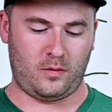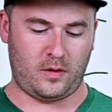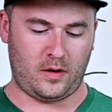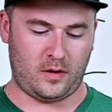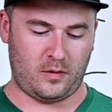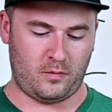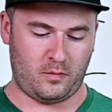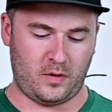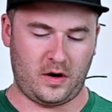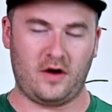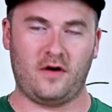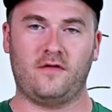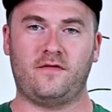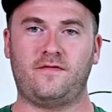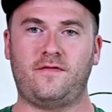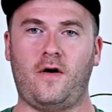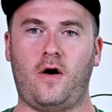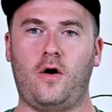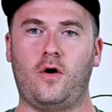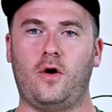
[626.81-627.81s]
and real
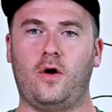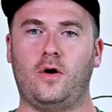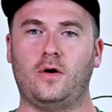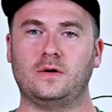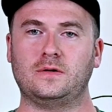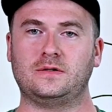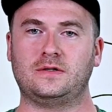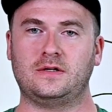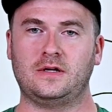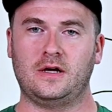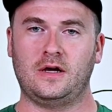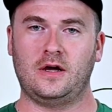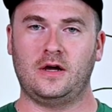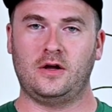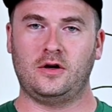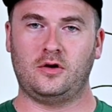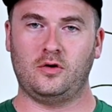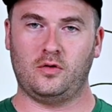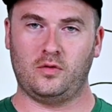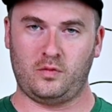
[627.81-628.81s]
photos
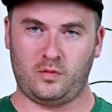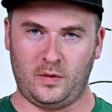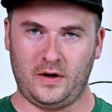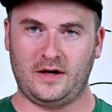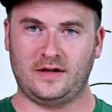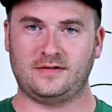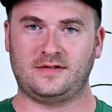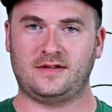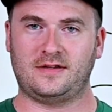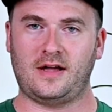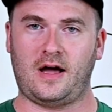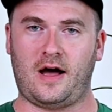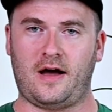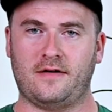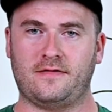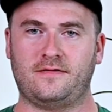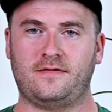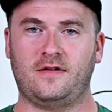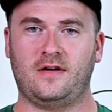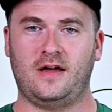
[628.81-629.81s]
doing real
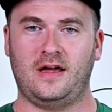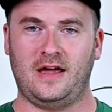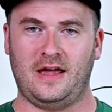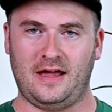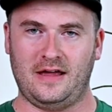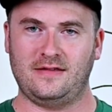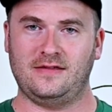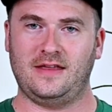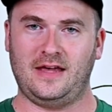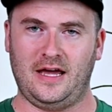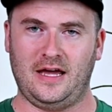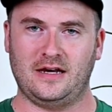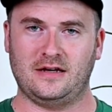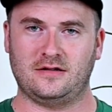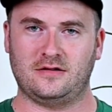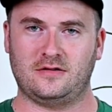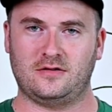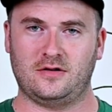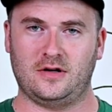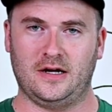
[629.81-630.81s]
stuff in the
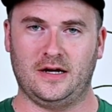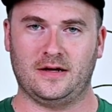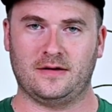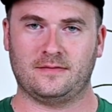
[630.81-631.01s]
industry.